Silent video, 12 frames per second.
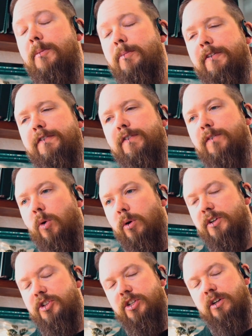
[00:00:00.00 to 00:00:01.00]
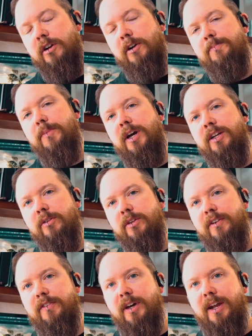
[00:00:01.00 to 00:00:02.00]
But for sure, I know
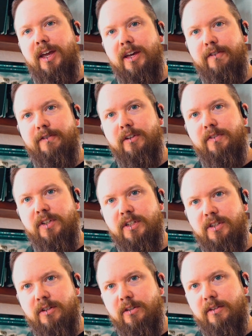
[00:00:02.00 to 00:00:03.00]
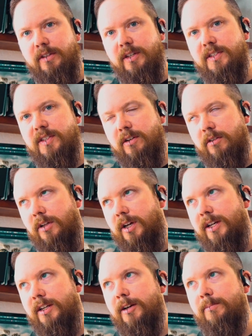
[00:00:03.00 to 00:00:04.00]
that I've got a handful of interior things that are
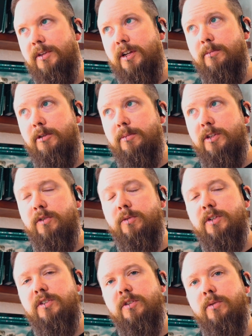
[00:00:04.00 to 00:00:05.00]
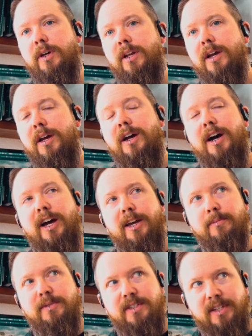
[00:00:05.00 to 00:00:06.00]
lined up that I'm going to be doing to it. I
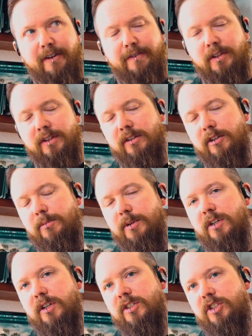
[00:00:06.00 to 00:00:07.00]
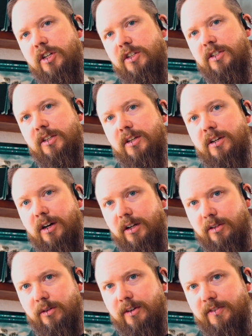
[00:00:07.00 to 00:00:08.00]
am definitely going to be changing the
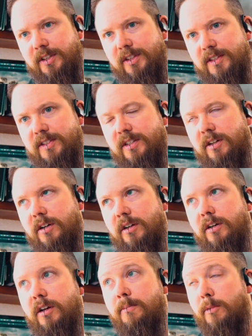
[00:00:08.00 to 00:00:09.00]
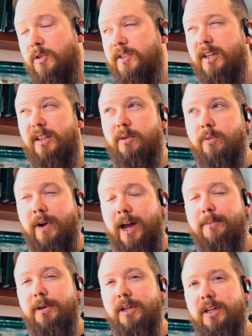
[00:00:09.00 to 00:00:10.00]
color of it this year, most likely
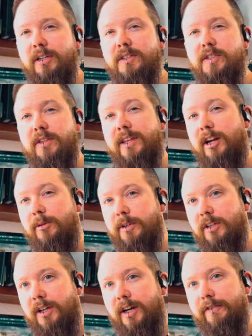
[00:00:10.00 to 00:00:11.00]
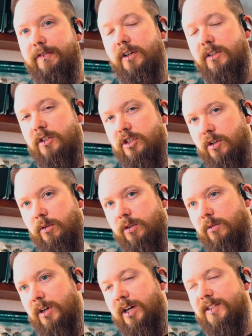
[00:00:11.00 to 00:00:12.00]
wrapping it. So that'll be a lot of fun, showing
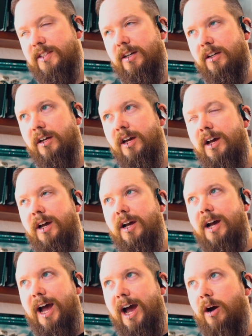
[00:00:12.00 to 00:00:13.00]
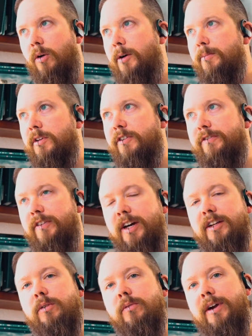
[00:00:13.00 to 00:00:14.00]
you guys kind of how I'm going to
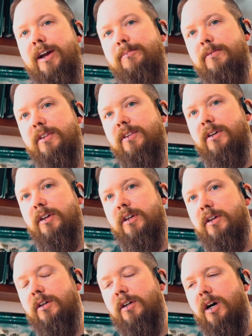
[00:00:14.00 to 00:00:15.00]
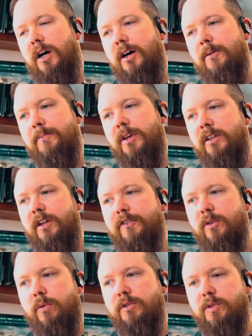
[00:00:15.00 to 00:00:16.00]
vinyl wrap the thing. And then,
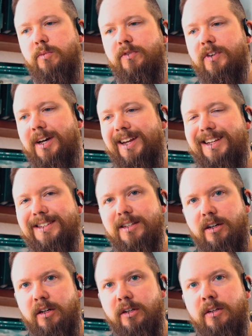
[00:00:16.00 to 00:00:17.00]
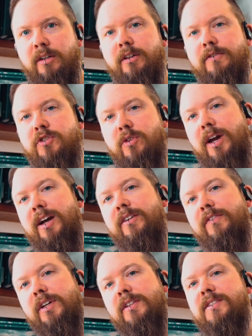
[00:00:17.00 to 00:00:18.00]
of course, we've got a ton of track
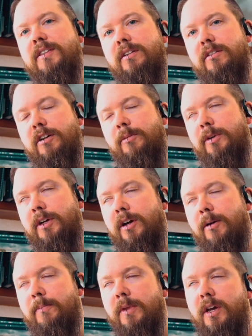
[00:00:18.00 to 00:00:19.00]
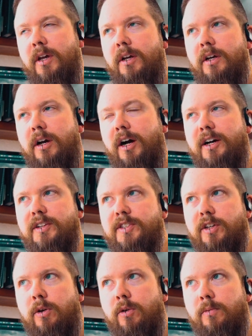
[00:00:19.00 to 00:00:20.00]
events that are coming up.
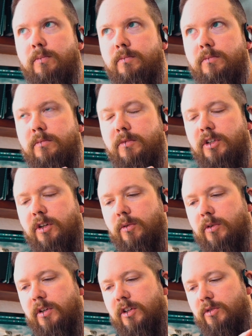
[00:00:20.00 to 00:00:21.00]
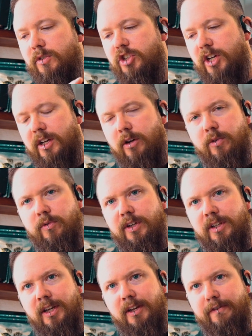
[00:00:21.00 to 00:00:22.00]
So, you know, you can check out
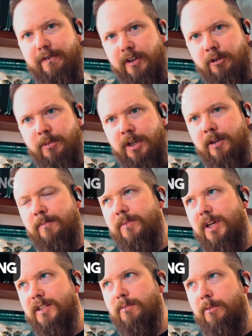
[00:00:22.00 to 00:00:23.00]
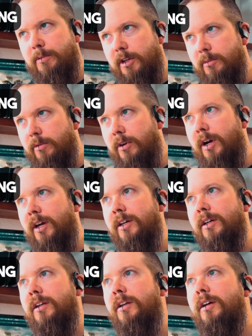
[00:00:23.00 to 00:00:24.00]
Greenlight Filming. That's my buddy
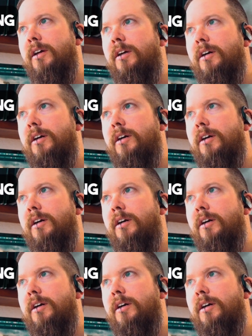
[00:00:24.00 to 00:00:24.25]
Brian.